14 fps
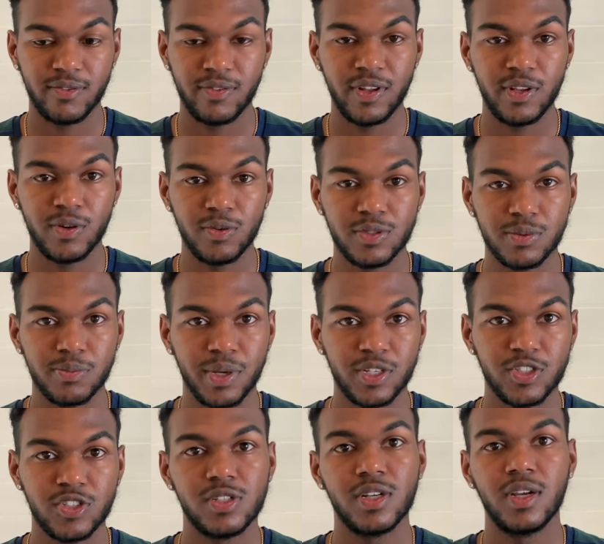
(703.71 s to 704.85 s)
videos and
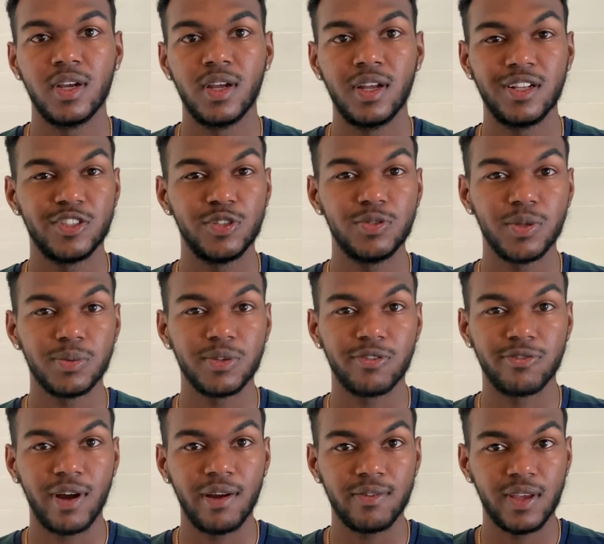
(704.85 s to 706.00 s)
pictures. It shoots up to
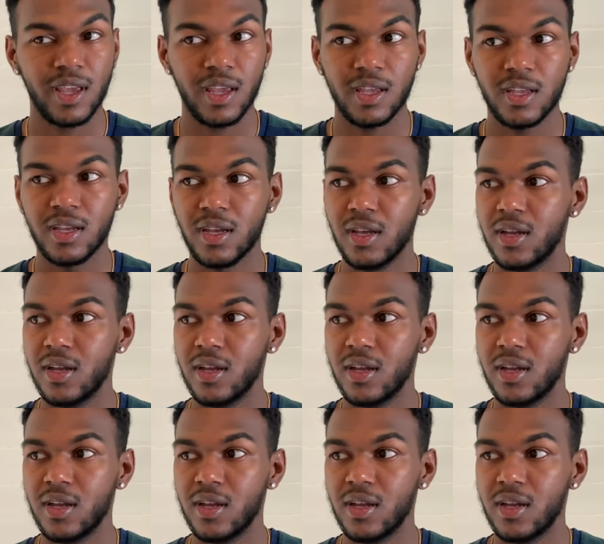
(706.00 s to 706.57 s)
five K.